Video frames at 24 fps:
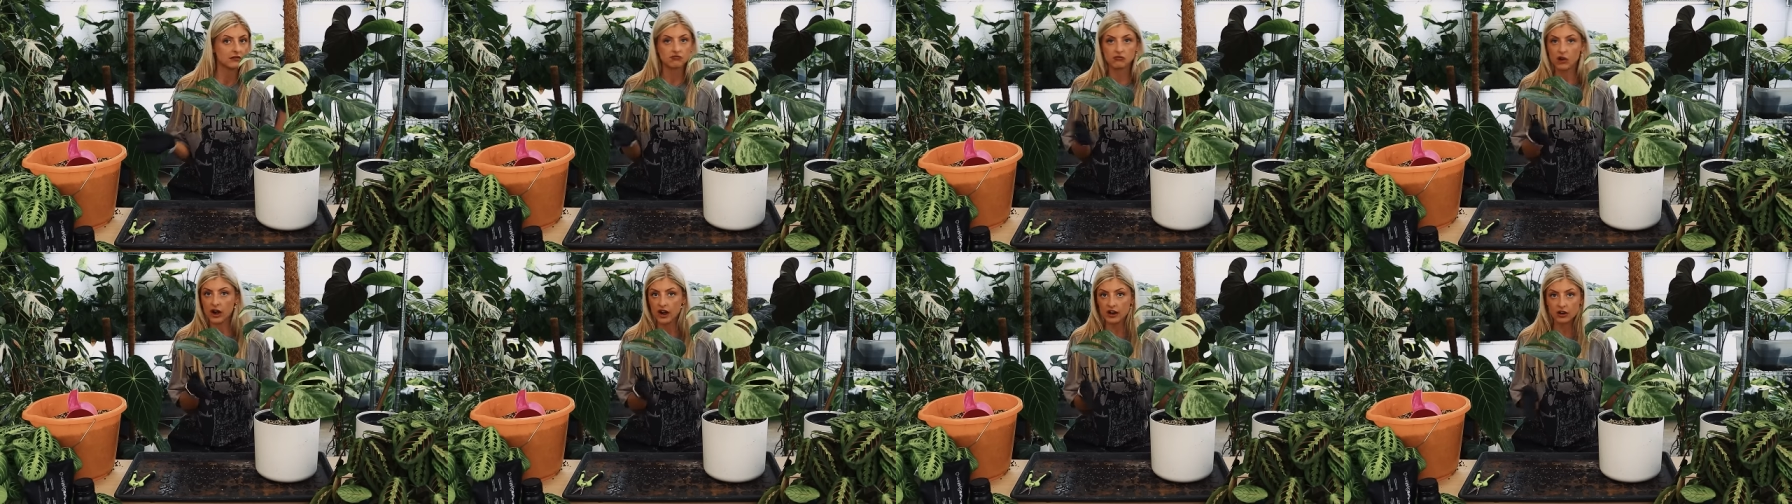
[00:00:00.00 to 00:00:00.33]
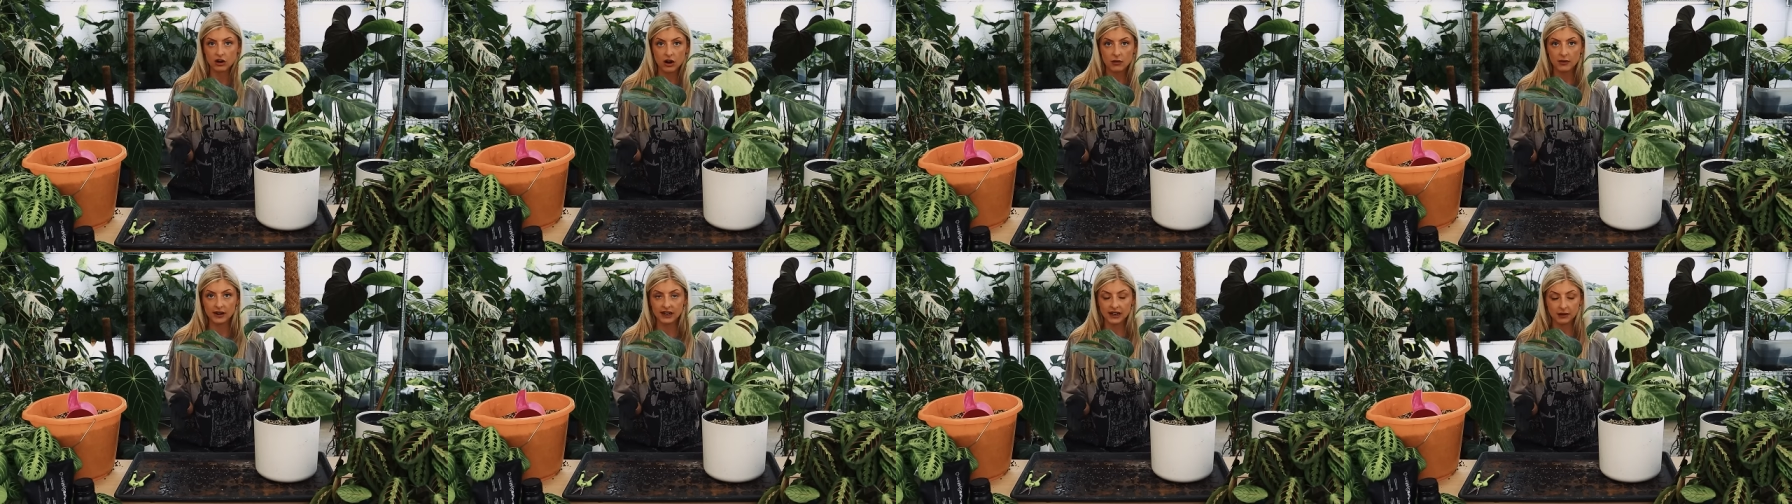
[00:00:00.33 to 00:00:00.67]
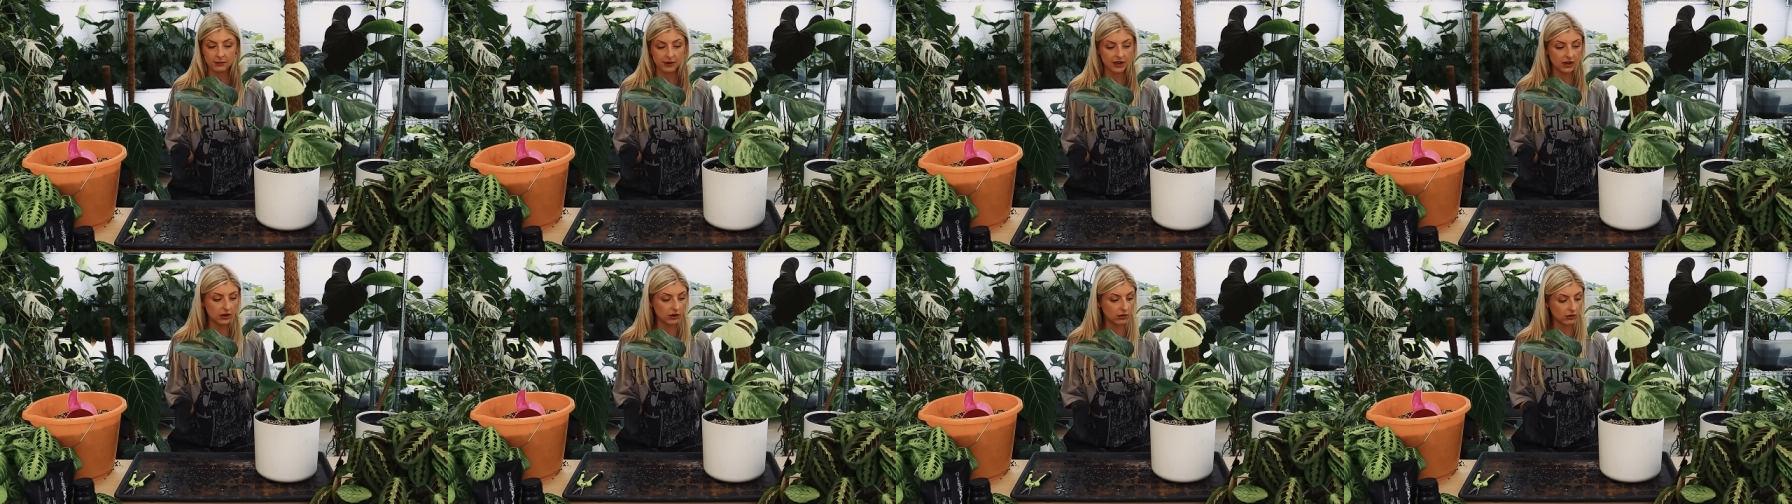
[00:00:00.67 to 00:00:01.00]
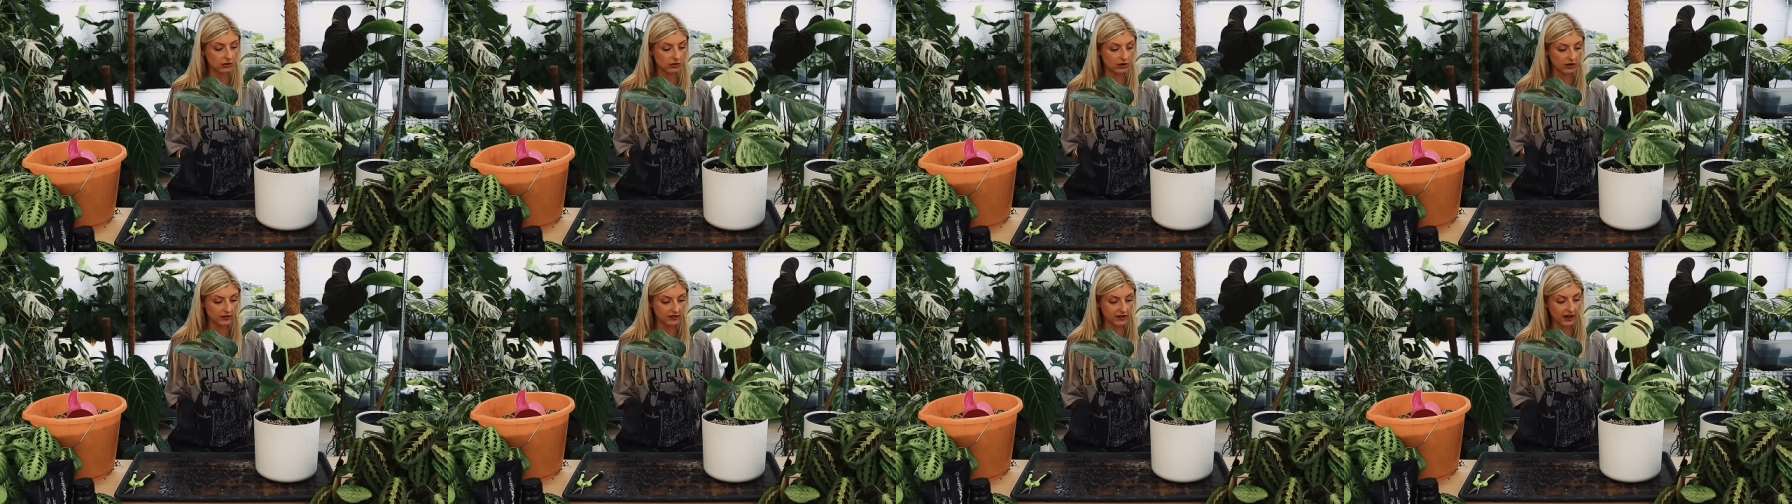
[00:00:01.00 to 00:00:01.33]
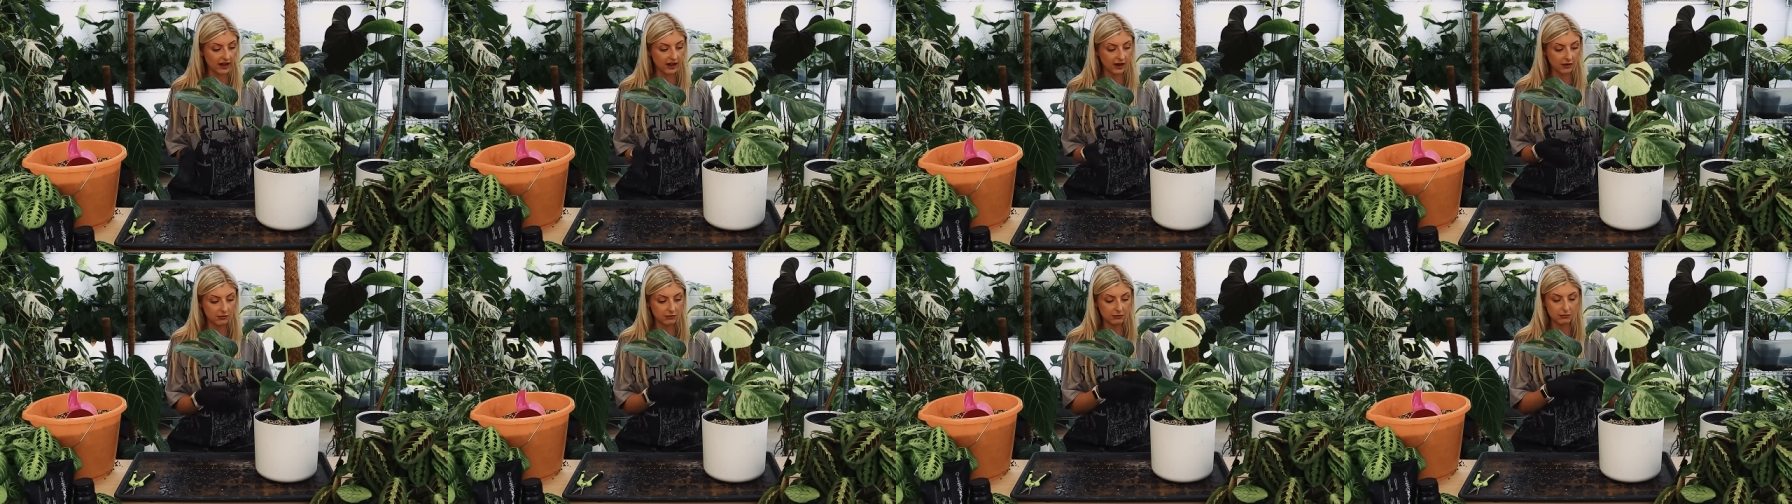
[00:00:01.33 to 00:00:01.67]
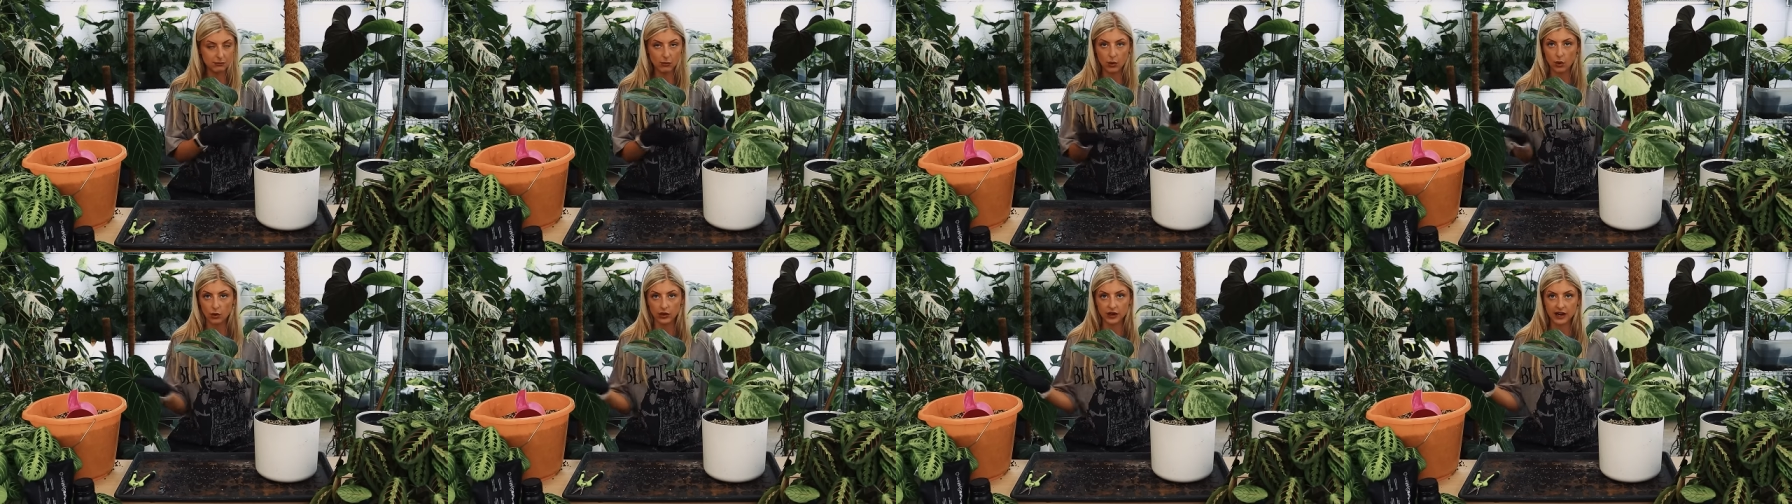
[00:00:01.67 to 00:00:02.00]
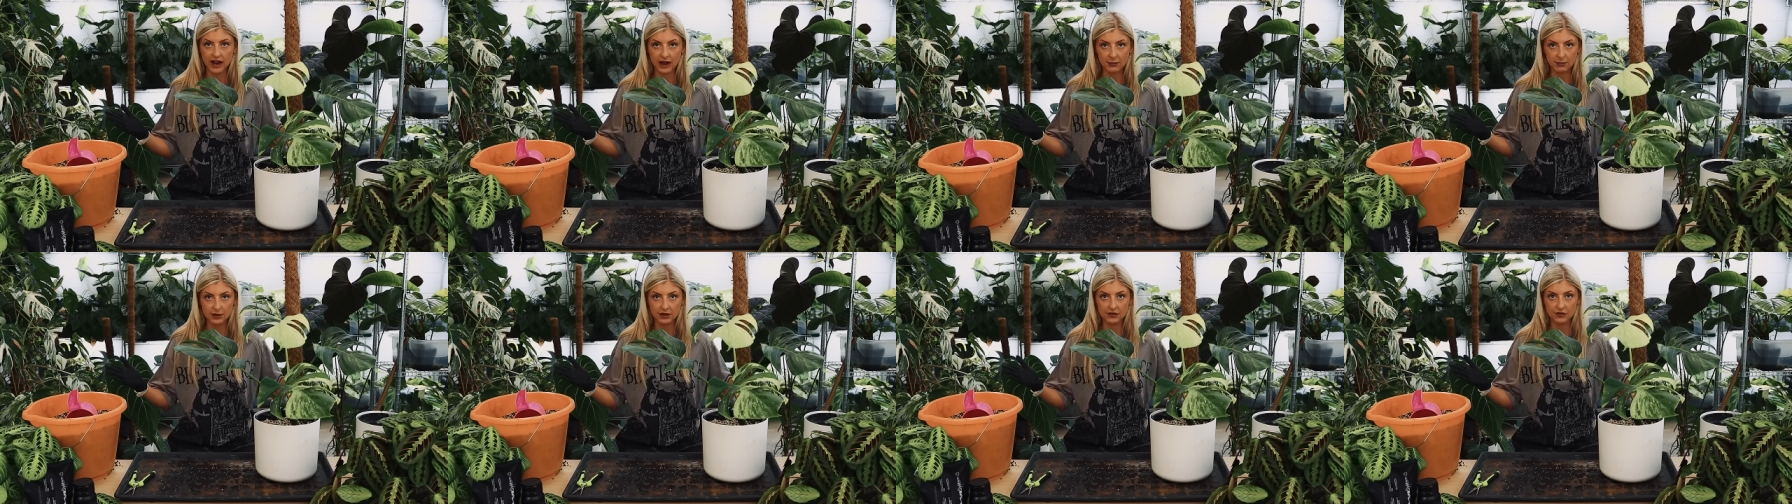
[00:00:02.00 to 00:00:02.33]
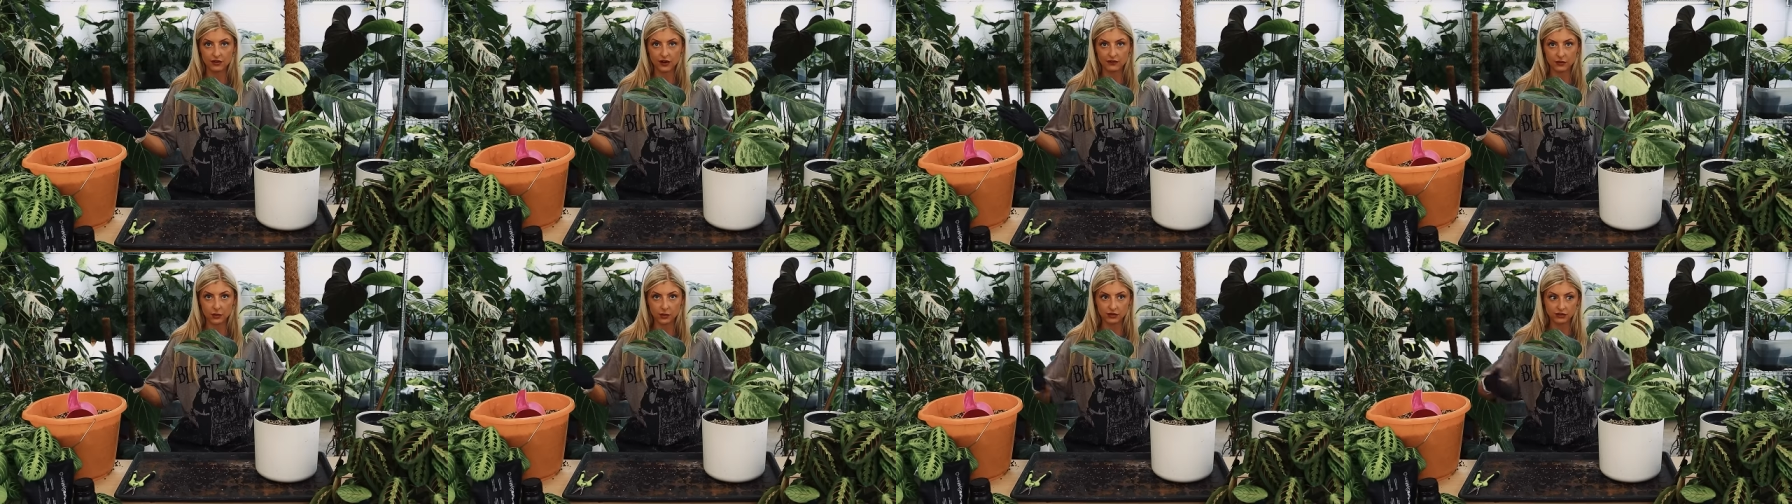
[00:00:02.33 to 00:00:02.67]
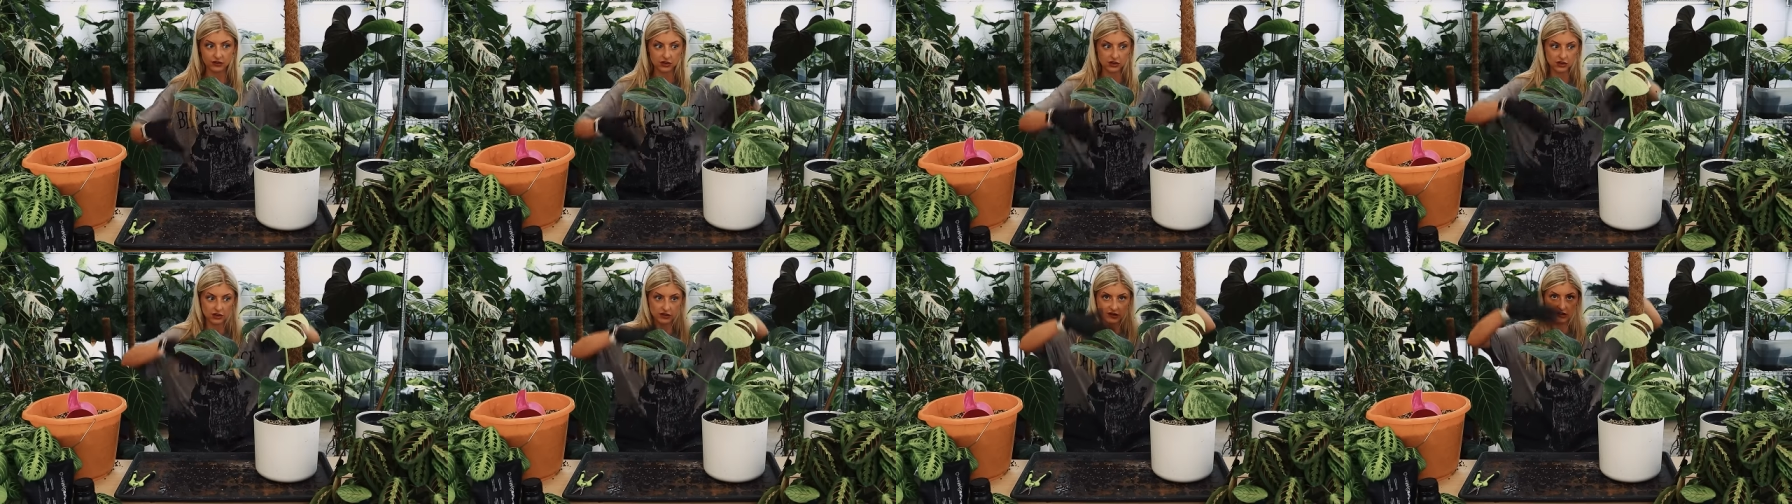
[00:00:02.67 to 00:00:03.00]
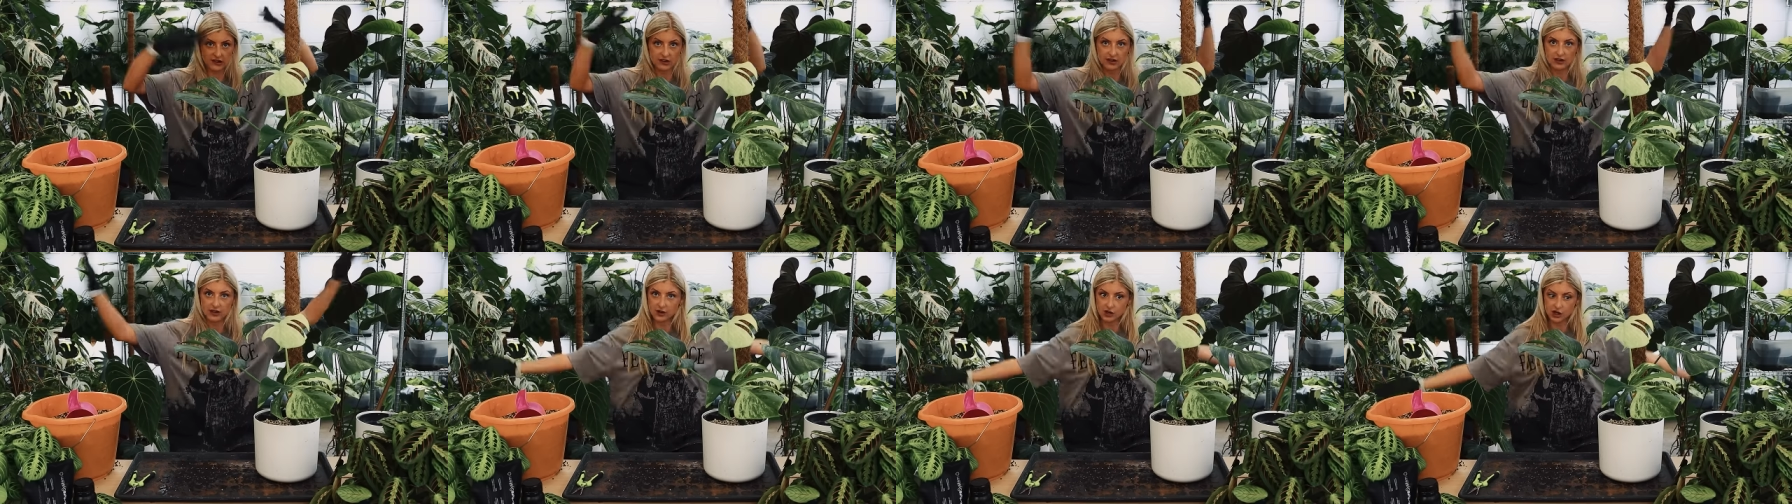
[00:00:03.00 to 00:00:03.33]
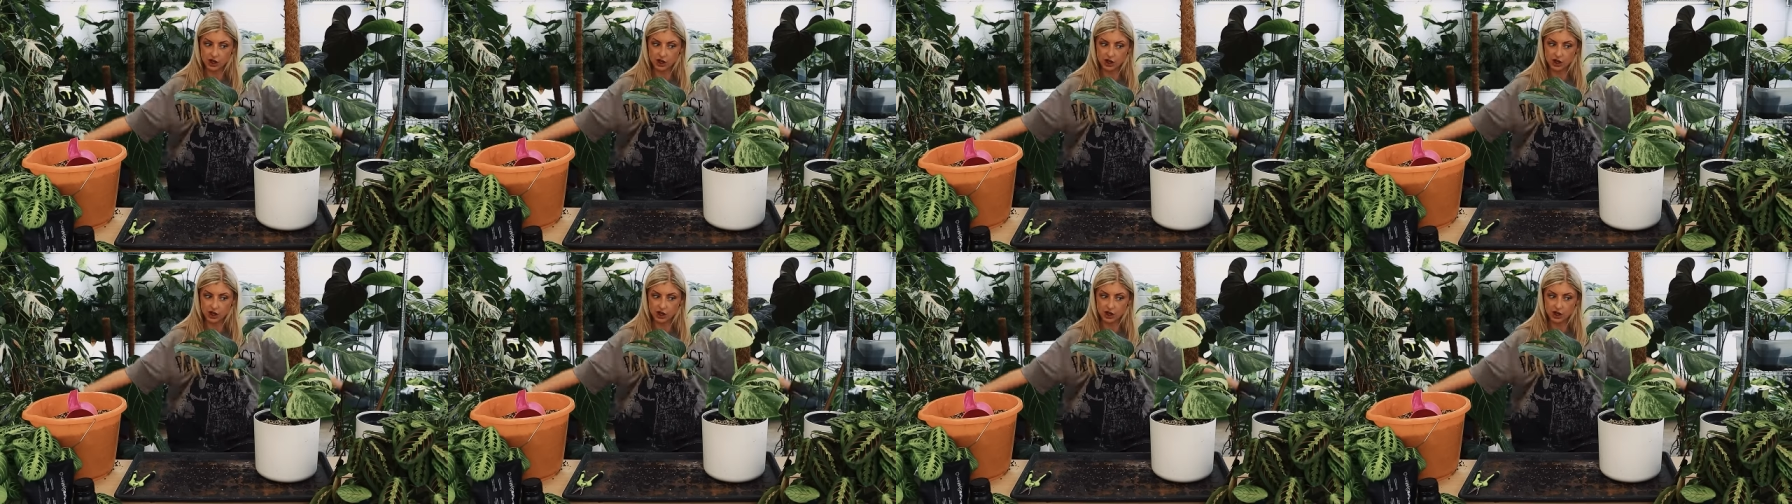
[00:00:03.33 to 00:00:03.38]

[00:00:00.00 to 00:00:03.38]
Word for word: write a comment, let me know, because I'm more than happy for everyone to just